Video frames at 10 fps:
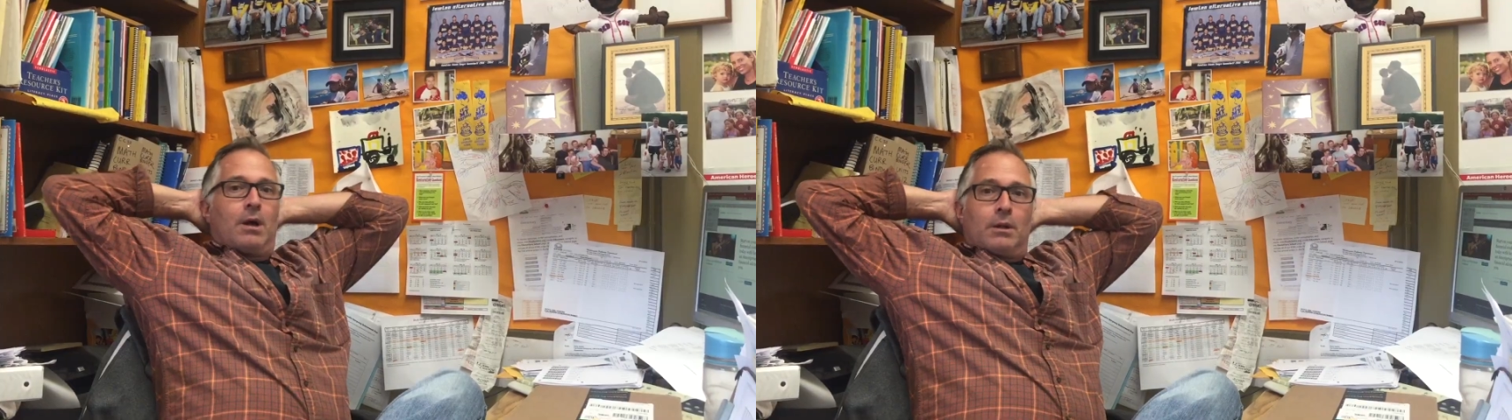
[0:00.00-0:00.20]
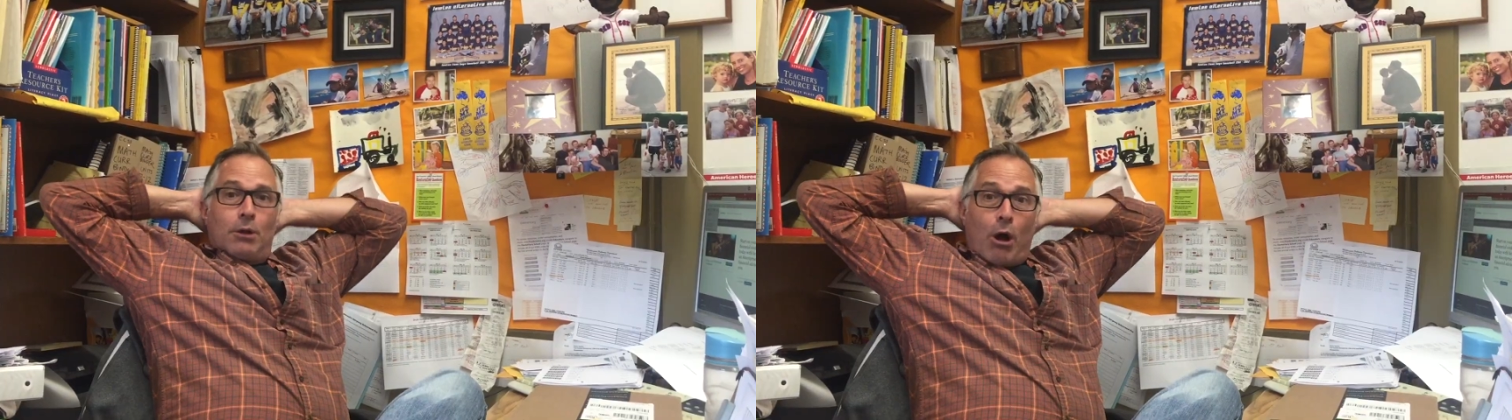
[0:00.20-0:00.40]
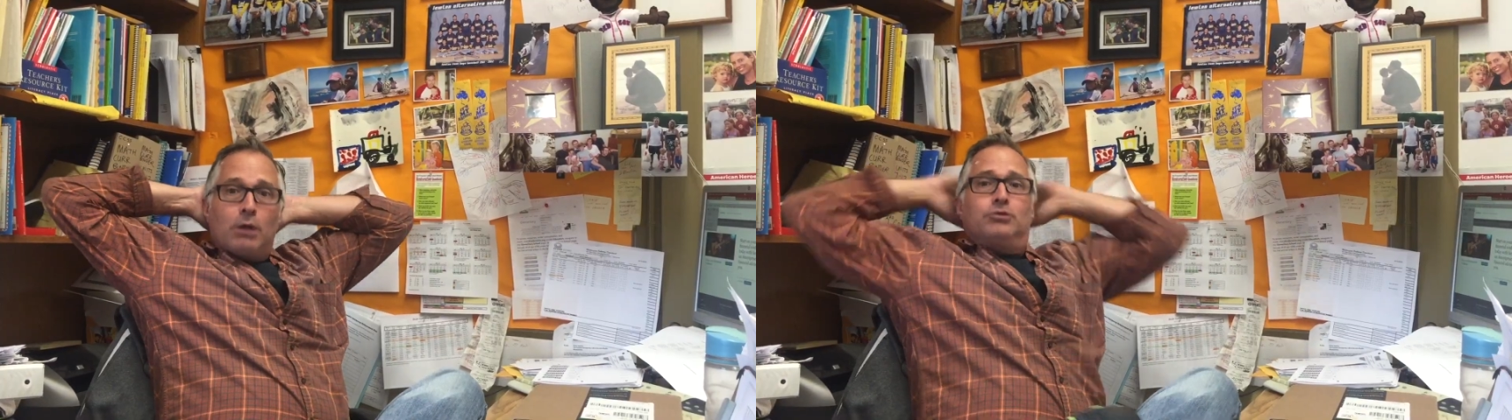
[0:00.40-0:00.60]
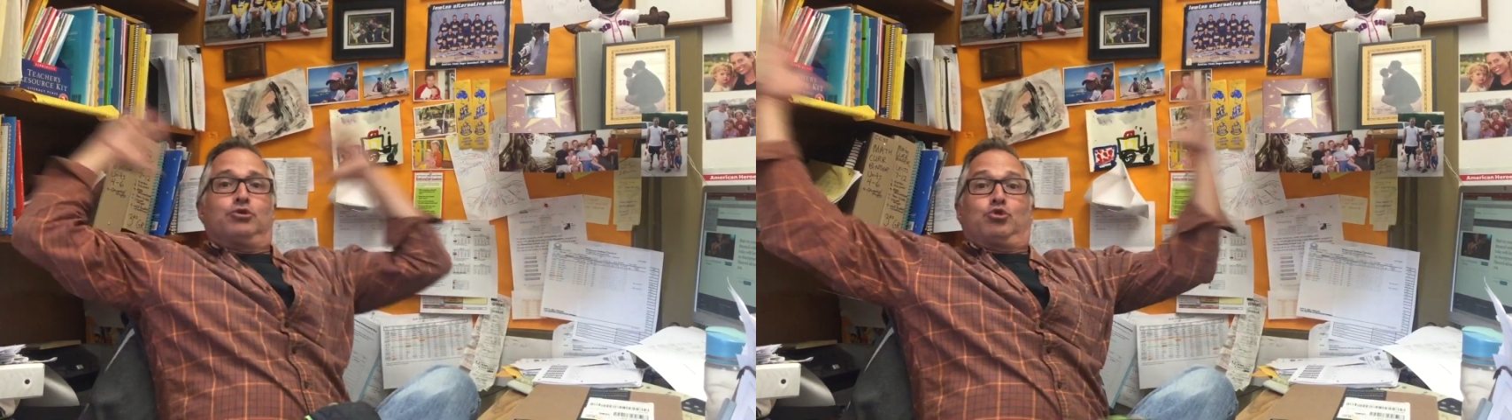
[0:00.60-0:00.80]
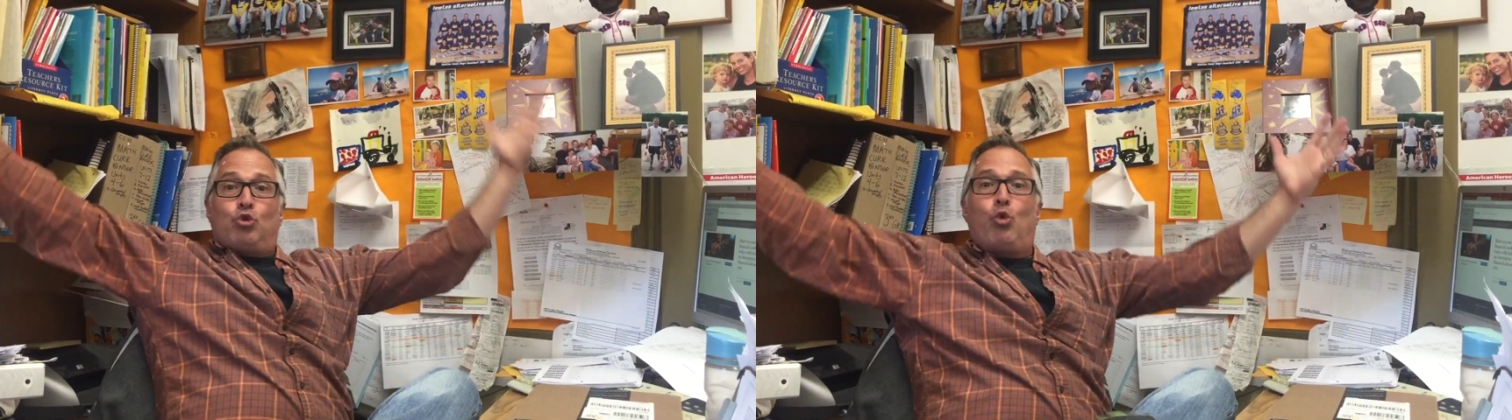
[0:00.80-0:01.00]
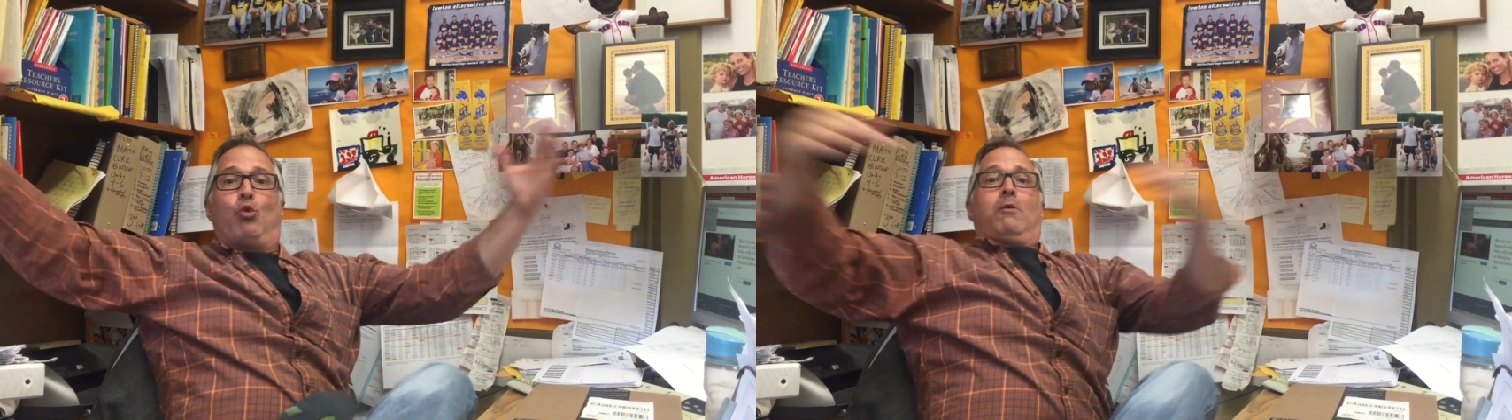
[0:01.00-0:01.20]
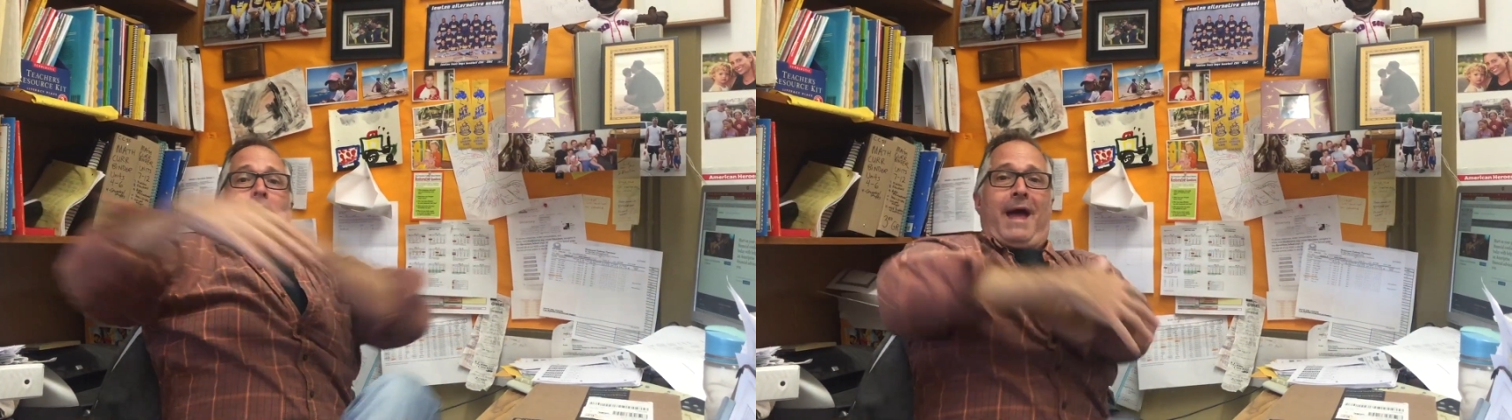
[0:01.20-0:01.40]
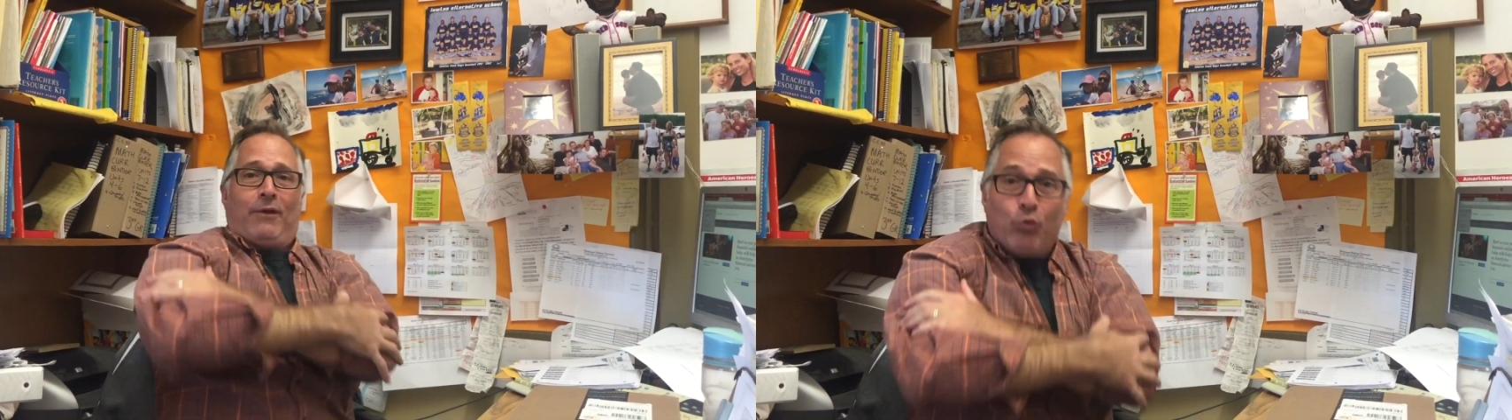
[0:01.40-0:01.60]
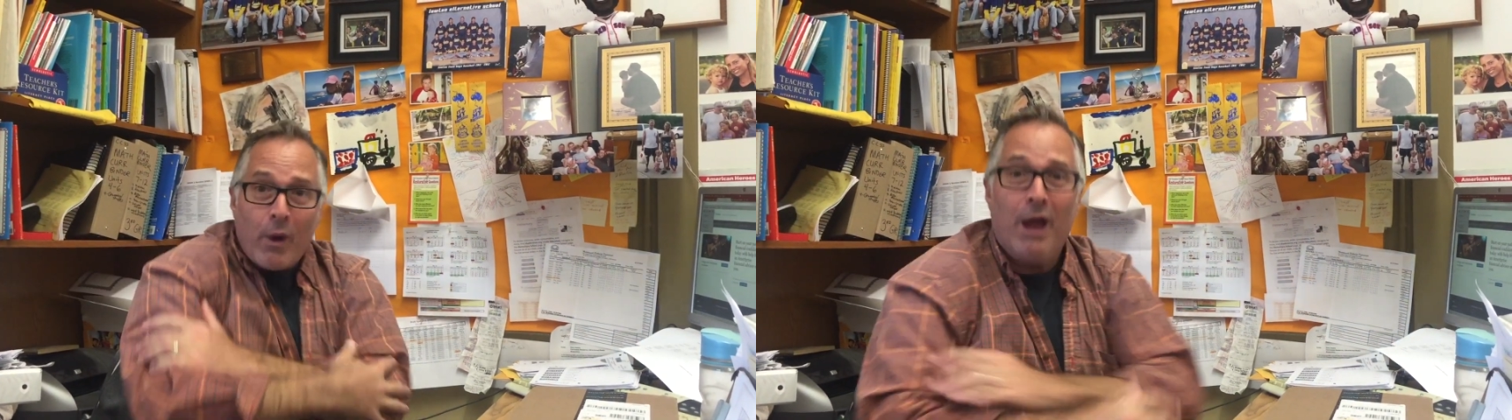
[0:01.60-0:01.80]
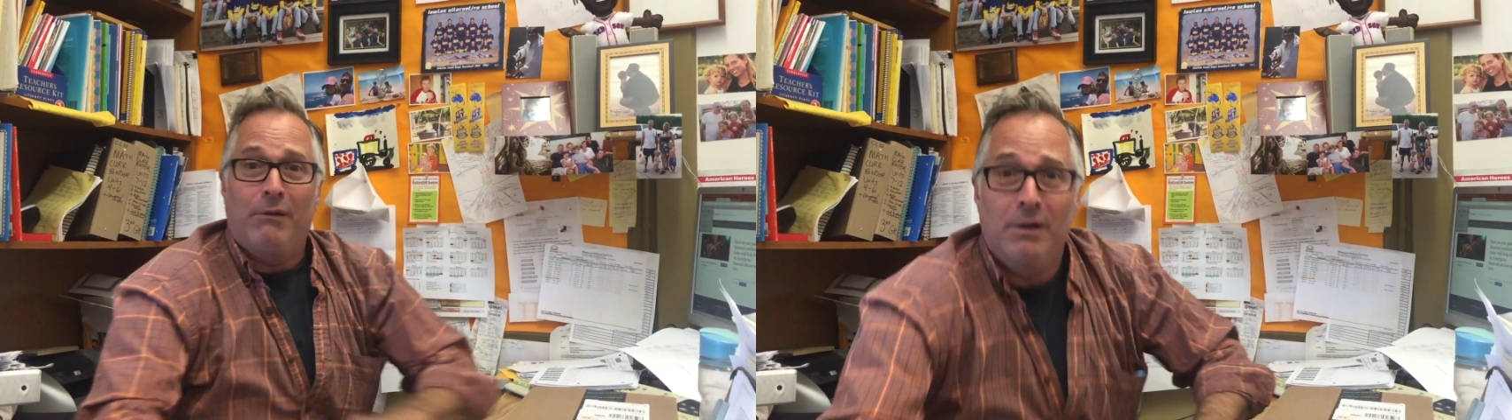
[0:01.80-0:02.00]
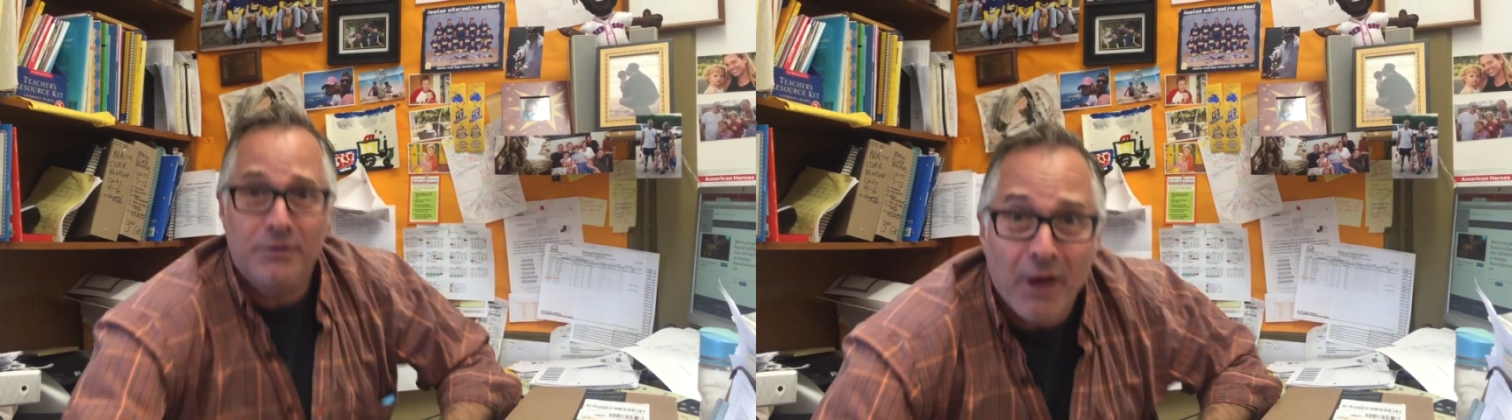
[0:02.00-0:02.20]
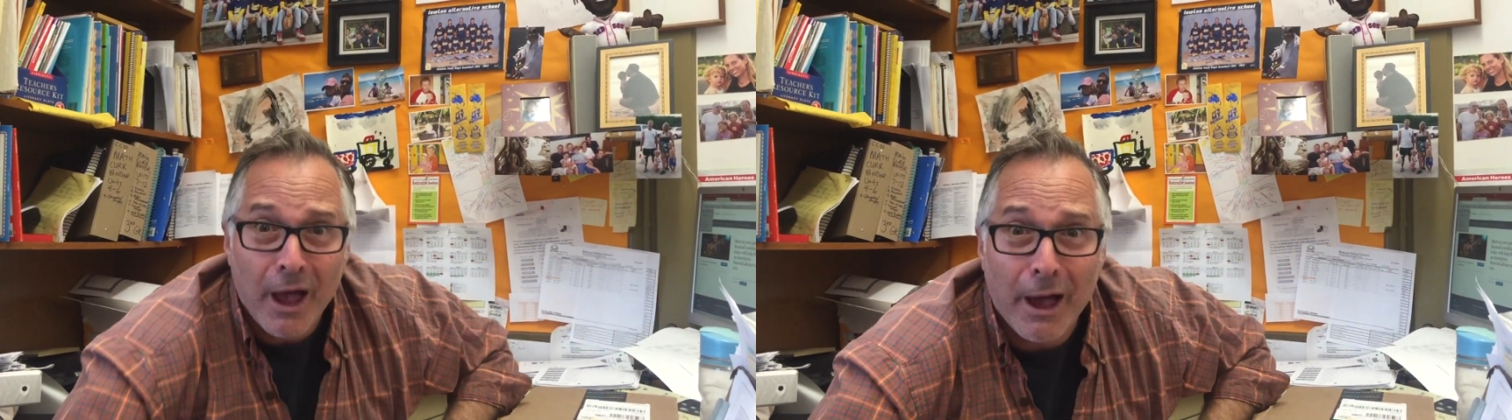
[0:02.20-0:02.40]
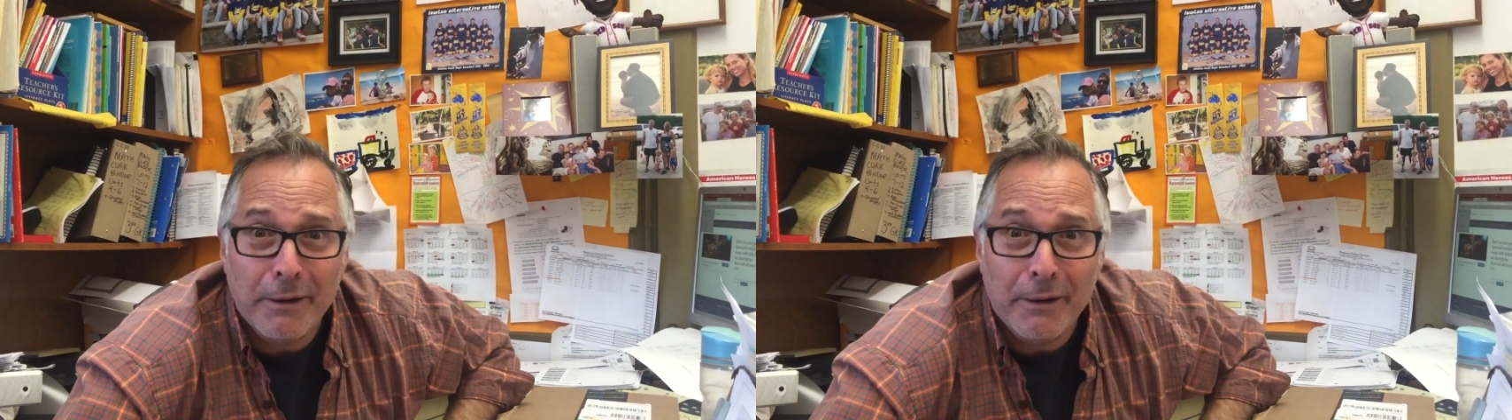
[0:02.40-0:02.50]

Lawton School, that's where it's at.